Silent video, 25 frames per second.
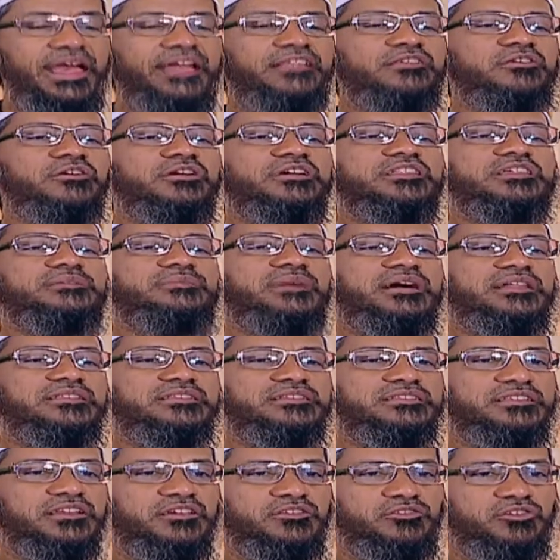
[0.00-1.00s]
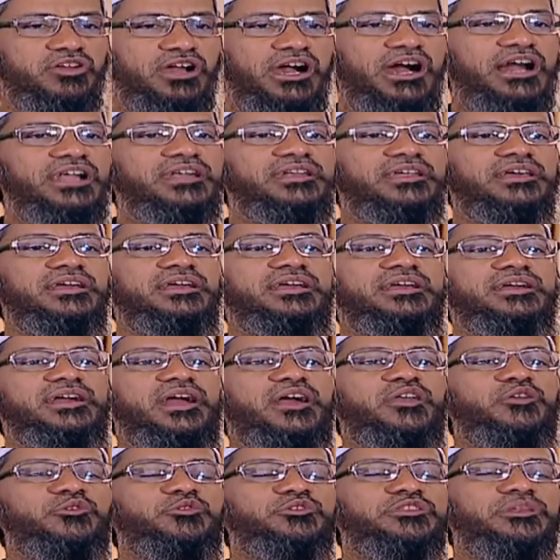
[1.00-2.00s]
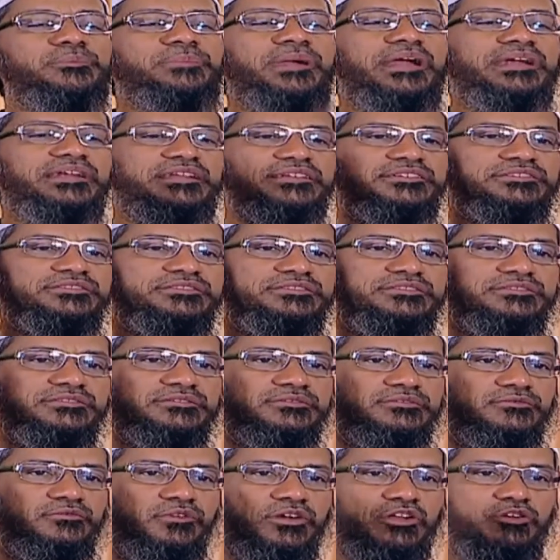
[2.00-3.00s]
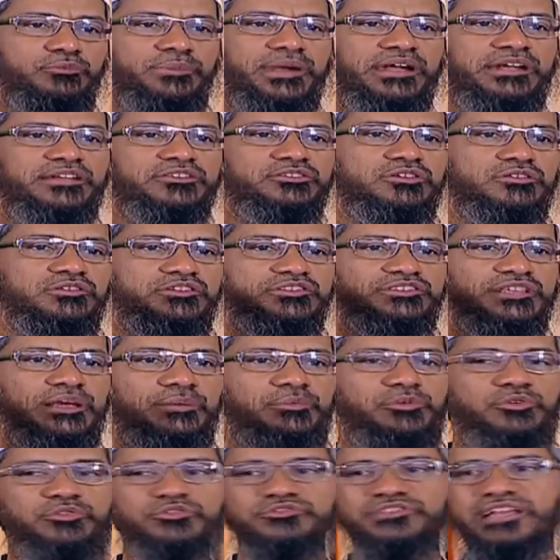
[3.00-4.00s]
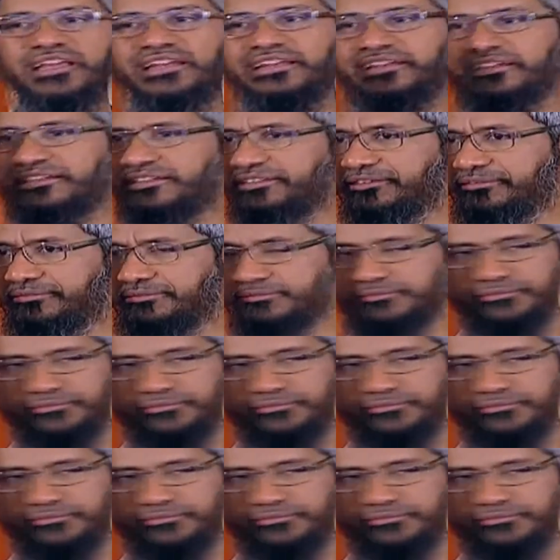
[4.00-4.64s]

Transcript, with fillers: As long as Iman is there in your heart and you do the practice, whatever practice of Islam you do silently.